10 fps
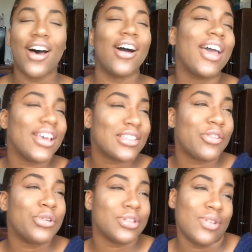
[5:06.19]
Okay,
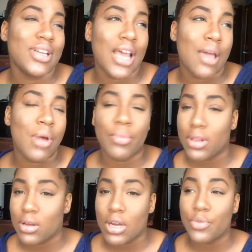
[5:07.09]
so it was one day my
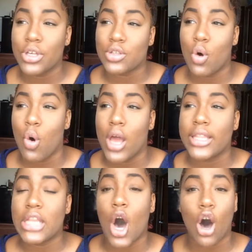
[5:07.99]
brother, it was
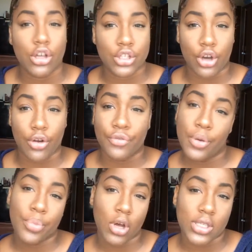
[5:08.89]
on all-star
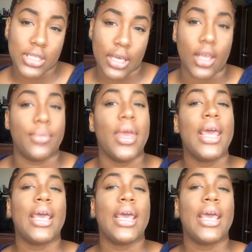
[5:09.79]
football team,